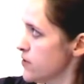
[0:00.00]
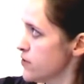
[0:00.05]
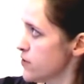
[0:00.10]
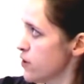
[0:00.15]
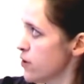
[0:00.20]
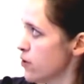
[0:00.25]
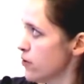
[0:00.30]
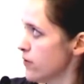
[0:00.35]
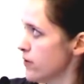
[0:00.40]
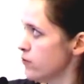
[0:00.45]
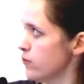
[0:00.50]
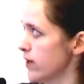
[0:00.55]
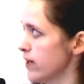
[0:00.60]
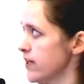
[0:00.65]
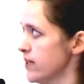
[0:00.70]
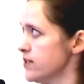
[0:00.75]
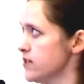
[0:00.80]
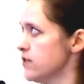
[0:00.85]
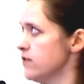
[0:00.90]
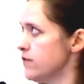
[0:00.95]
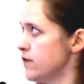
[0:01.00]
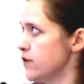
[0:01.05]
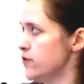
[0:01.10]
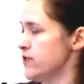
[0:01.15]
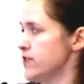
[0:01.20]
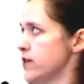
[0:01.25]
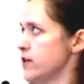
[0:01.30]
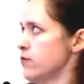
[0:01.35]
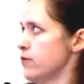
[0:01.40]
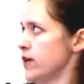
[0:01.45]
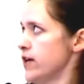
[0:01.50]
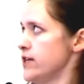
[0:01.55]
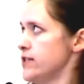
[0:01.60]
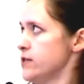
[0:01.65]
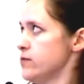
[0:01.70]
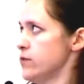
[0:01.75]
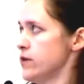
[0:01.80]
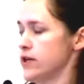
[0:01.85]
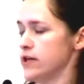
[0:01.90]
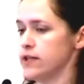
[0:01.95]
So what gets confusing and what I
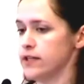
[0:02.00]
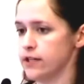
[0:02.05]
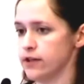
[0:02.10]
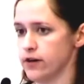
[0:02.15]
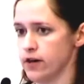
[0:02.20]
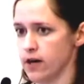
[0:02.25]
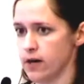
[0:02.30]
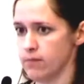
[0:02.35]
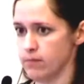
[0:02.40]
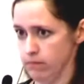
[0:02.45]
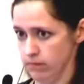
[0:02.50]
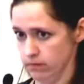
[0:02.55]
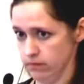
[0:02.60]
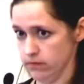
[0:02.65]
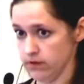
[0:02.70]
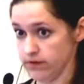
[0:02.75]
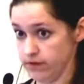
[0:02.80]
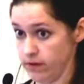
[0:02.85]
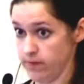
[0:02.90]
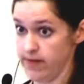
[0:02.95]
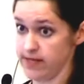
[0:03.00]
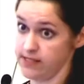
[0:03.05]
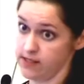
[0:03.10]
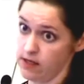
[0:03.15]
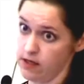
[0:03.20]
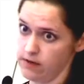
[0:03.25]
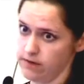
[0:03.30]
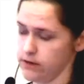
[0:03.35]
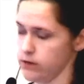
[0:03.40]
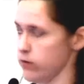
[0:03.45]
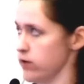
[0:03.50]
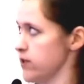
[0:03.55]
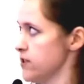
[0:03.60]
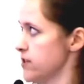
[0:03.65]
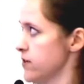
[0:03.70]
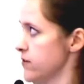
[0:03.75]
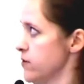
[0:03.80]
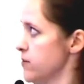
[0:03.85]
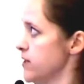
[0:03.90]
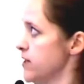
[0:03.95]
did want to clear up for myself as well
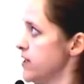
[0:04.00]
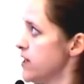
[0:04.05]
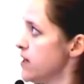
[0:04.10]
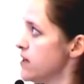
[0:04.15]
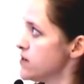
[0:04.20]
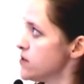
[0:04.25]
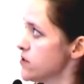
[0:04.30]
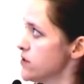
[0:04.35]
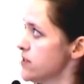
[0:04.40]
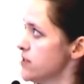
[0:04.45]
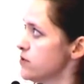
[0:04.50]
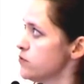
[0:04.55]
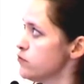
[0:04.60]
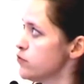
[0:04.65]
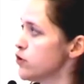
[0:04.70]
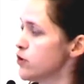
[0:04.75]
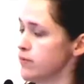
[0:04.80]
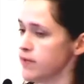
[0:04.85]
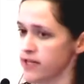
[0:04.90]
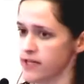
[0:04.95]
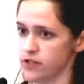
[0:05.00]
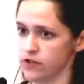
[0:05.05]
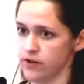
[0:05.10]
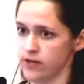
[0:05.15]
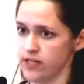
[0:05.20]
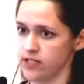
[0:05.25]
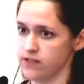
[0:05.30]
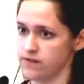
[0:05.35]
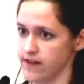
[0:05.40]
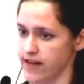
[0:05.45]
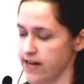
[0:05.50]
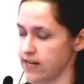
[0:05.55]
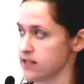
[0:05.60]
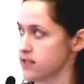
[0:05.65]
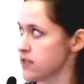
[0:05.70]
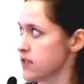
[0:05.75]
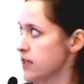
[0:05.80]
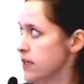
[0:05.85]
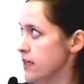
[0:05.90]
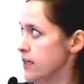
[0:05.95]
as everybody else are these ruminant trans
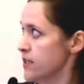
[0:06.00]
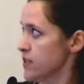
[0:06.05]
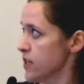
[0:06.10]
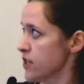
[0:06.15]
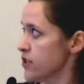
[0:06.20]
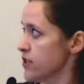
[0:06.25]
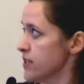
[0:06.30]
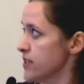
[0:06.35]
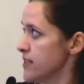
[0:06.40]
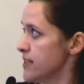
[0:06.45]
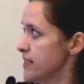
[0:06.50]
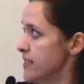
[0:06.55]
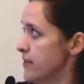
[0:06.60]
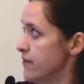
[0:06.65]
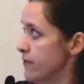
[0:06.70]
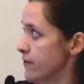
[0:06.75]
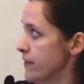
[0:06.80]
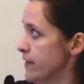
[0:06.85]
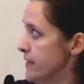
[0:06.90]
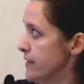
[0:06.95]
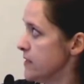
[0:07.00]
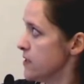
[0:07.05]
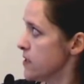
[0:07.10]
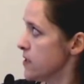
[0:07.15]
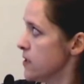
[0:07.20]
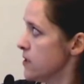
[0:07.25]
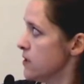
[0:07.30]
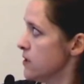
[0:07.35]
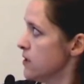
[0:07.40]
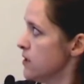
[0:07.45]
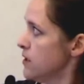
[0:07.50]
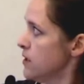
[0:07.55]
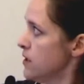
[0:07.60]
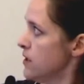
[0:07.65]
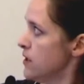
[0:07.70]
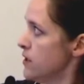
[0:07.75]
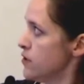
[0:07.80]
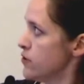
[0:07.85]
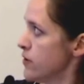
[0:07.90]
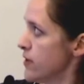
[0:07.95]
fats. It's actually a different
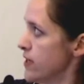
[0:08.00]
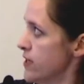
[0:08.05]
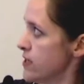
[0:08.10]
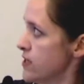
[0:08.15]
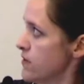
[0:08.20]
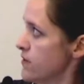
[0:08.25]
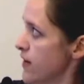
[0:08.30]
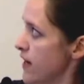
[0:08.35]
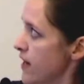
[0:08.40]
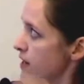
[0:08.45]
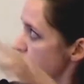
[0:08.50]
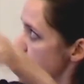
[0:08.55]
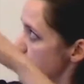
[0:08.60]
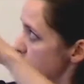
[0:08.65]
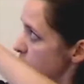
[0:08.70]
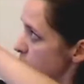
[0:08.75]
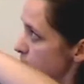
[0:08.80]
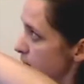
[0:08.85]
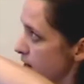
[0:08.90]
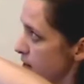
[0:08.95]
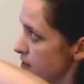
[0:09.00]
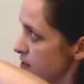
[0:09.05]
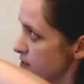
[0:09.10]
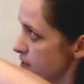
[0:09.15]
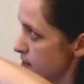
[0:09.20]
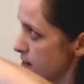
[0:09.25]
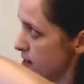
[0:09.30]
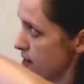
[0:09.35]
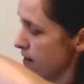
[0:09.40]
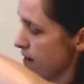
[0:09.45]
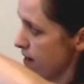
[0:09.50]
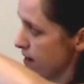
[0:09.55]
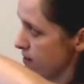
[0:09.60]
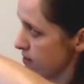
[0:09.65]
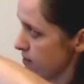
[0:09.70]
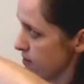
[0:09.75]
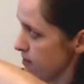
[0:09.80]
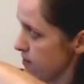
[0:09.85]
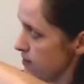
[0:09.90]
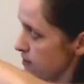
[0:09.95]
trans fats. It's vaccinic
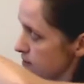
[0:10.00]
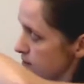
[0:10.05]
acid,